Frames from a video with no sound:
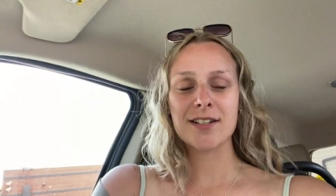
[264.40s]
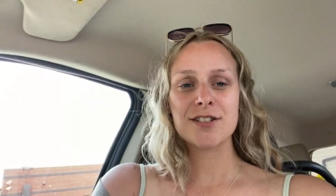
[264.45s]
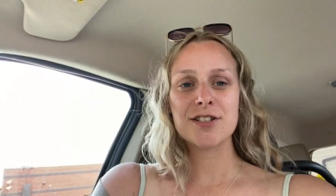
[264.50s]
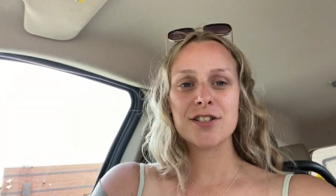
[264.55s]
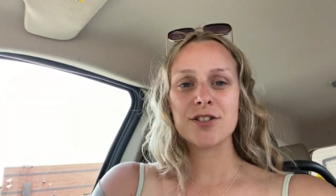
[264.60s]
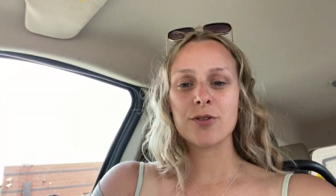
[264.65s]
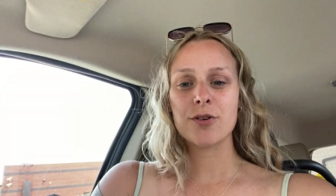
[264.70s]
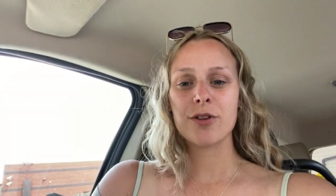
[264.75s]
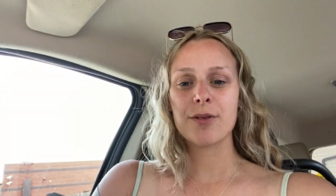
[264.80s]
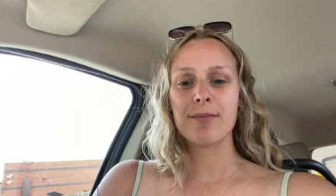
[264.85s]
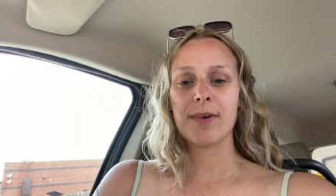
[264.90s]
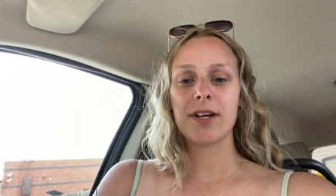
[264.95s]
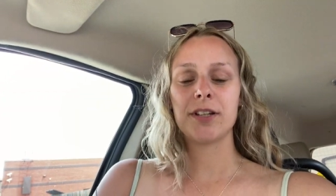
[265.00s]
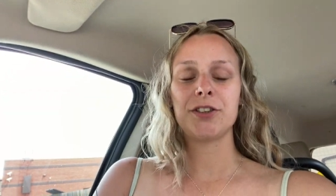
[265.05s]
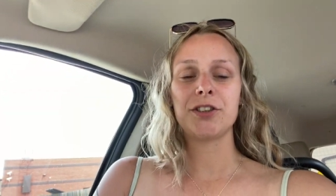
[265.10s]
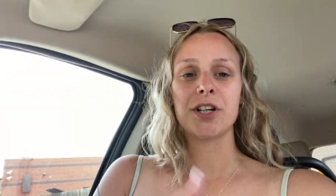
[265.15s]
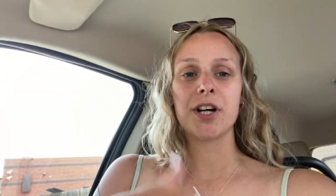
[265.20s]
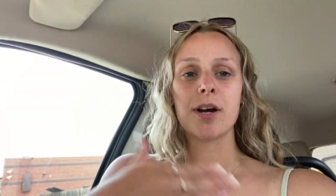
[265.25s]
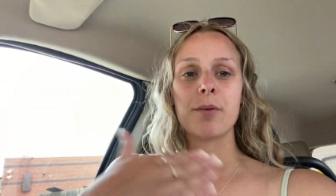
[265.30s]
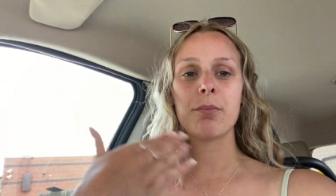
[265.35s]
to do with my
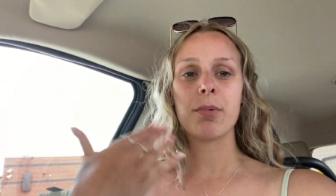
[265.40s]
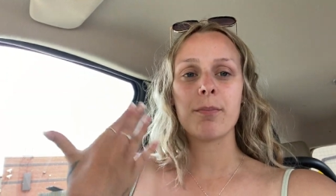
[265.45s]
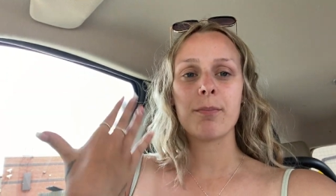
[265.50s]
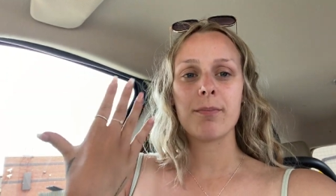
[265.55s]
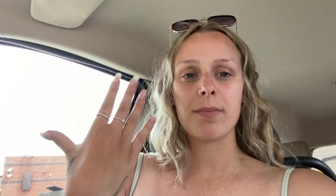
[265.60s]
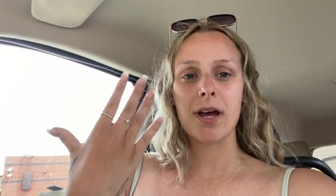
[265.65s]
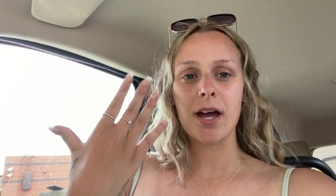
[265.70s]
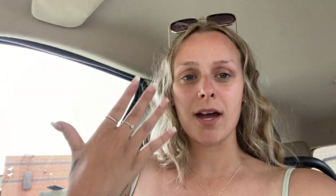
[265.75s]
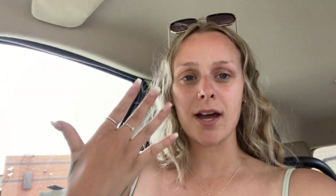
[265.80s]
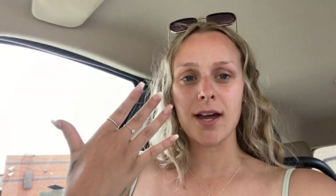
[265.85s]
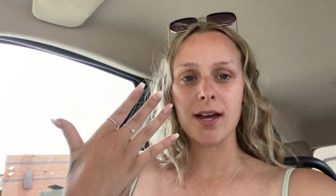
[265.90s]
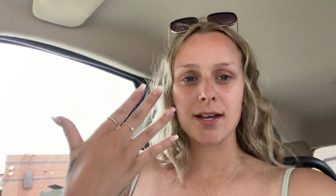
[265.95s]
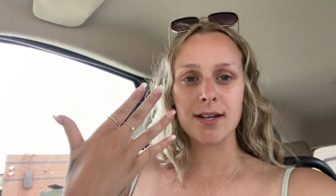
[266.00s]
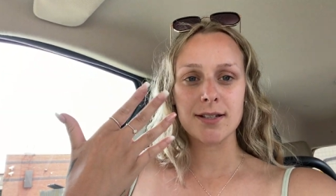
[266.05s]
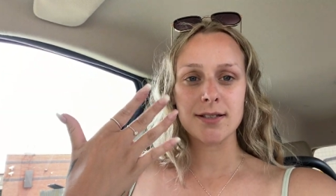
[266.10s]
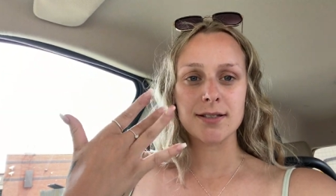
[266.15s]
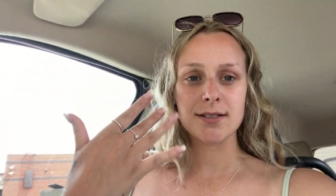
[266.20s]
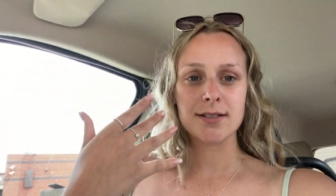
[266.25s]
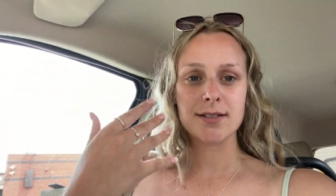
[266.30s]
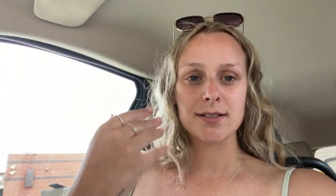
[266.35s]
trip,
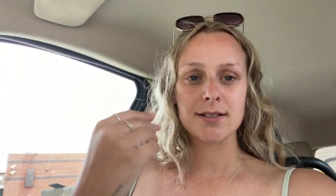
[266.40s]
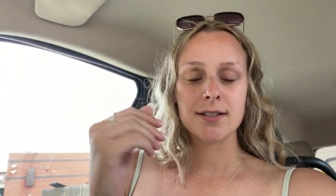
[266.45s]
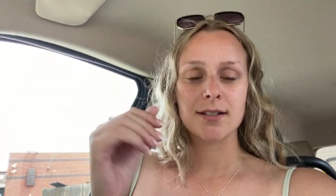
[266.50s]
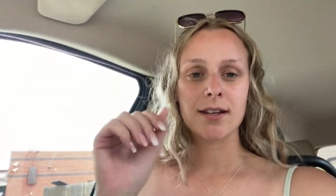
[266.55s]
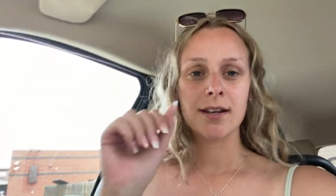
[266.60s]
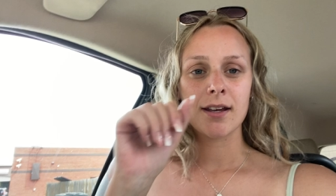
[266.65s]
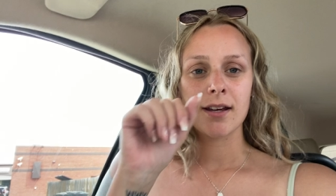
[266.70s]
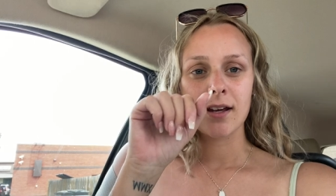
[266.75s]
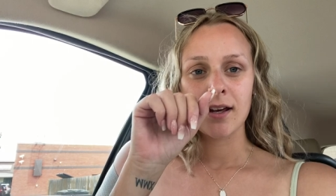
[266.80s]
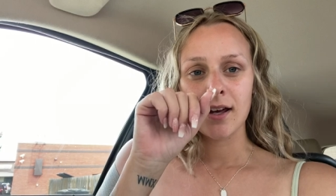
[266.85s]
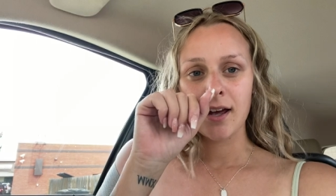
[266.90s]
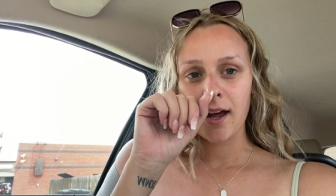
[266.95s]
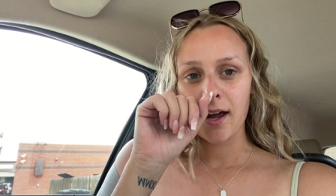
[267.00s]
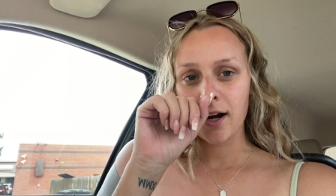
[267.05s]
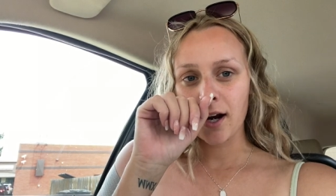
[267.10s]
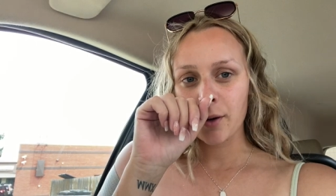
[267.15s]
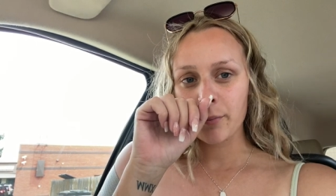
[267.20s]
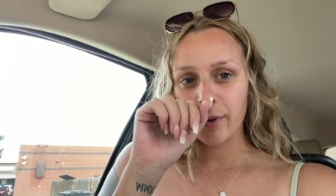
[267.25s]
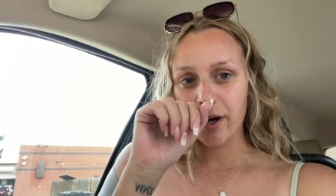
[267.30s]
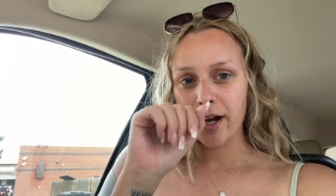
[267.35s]
but I
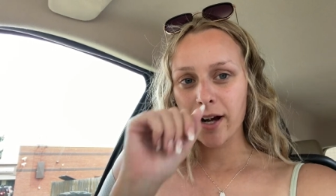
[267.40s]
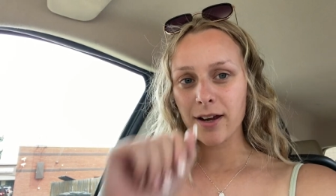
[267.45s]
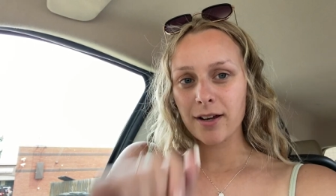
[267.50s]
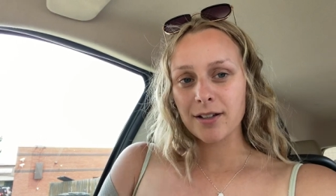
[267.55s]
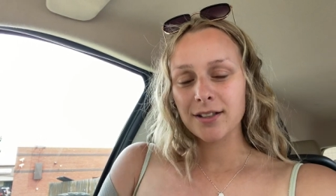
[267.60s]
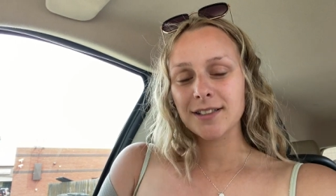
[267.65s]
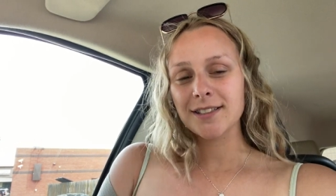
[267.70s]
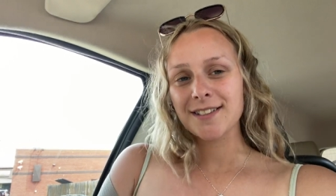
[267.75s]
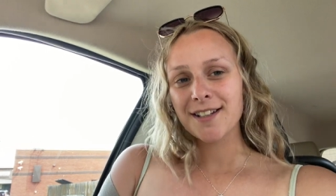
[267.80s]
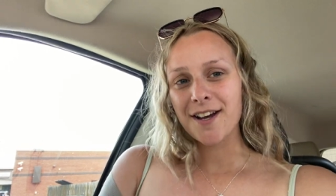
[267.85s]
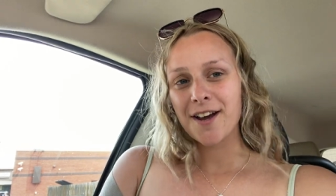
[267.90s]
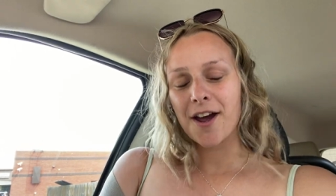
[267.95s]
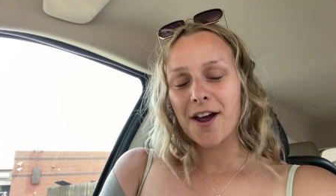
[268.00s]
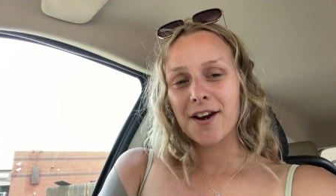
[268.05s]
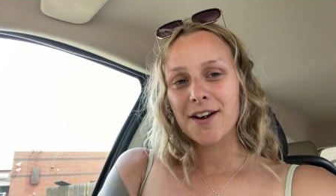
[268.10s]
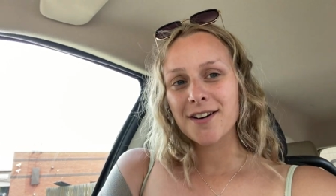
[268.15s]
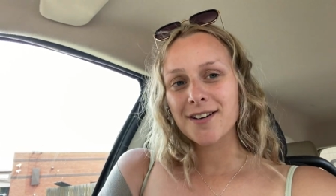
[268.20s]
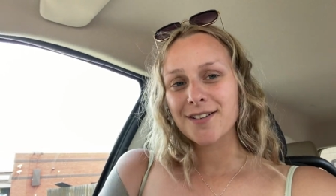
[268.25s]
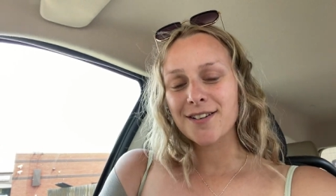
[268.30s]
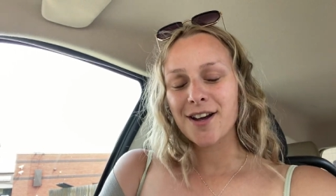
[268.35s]
got my nails
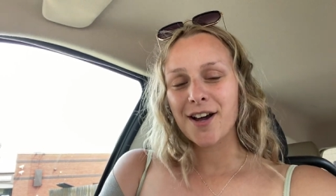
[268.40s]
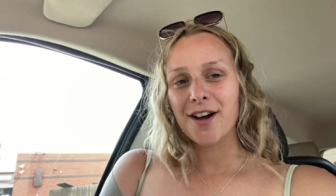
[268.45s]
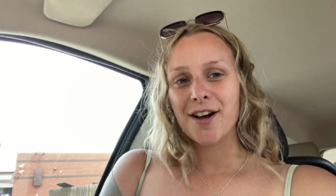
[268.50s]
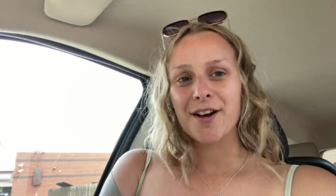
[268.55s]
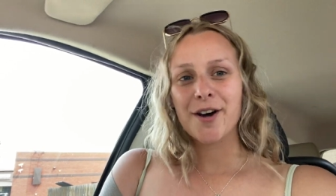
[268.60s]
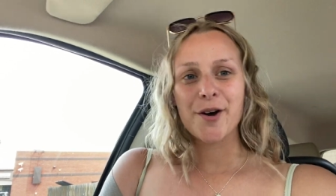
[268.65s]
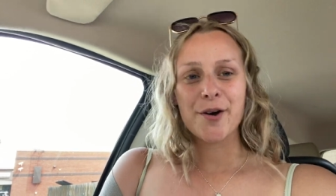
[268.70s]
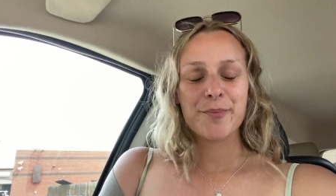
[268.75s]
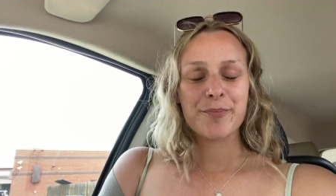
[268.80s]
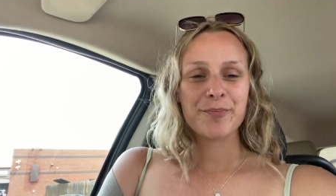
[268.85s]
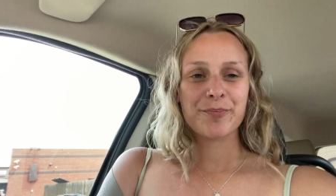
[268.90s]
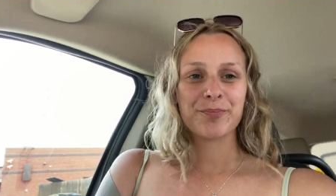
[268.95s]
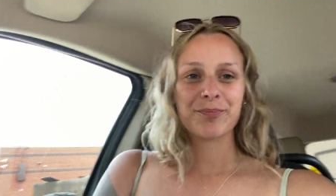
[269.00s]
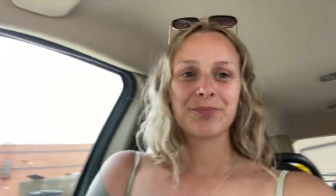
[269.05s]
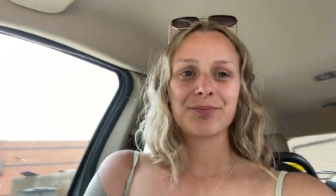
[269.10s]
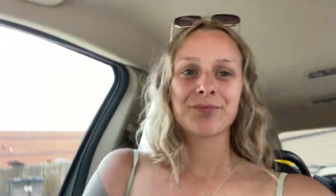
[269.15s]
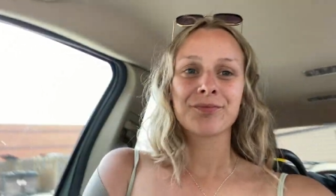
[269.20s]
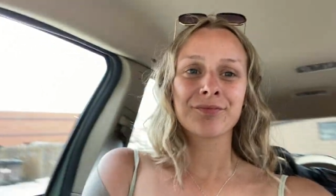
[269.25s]
done. Um,